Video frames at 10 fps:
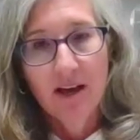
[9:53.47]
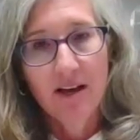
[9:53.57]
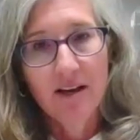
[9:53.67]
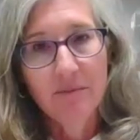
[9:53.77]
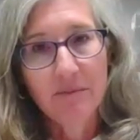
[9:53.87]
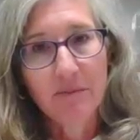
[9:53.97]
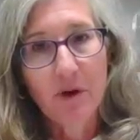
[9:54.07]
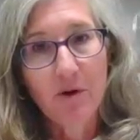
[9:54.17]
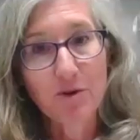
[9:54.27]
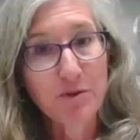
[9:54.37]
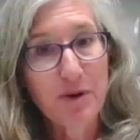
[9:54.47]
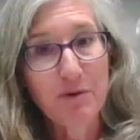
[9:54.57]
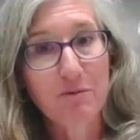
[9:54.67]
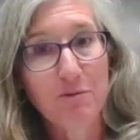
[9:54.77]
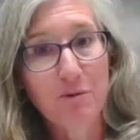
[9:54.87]
um, also
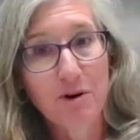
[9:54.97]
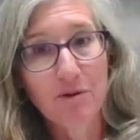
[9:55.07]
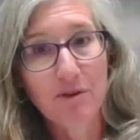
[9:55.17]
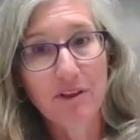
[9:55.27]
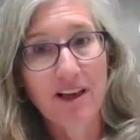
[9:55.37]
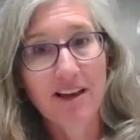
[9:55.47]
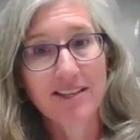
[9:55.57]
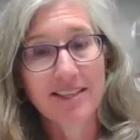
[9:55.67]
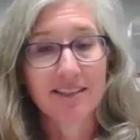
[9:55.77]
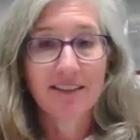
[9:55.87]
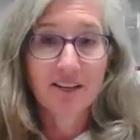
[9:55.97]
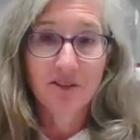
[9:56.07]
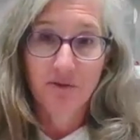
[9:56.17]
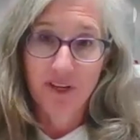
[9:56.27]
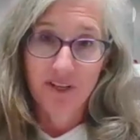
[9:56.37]
my work with clients in
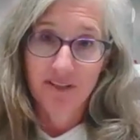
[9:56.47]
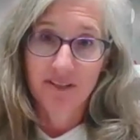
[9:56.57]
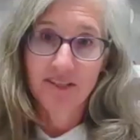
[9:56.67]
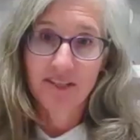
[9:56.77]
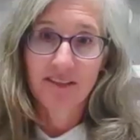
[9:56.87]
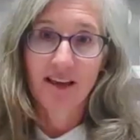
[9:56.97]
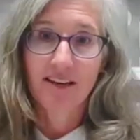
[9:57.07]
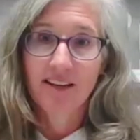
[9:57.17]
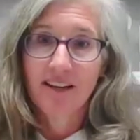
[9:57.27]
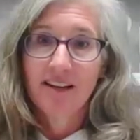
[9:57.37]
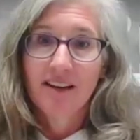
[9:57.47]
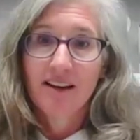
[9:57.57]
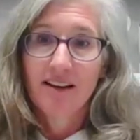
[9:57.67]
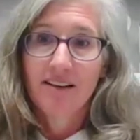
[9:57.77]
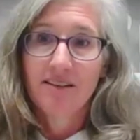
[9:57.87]
electric vehicles, and that
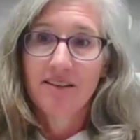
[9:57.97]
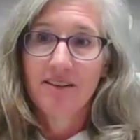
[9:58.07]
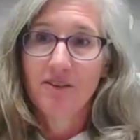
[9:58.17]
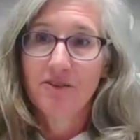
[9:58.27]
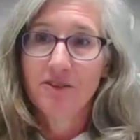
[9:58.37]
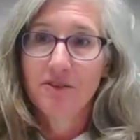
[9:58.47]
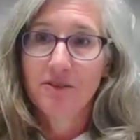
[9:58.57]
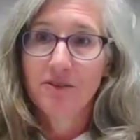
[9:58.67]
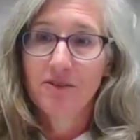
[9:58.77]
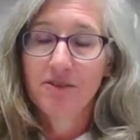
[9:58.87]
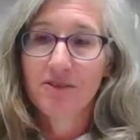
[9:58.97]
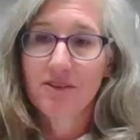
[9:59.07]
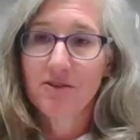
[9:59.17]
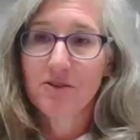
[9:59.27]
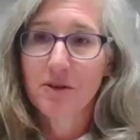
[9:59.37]
uh, you know, there's
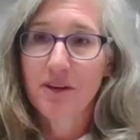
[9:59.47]
there's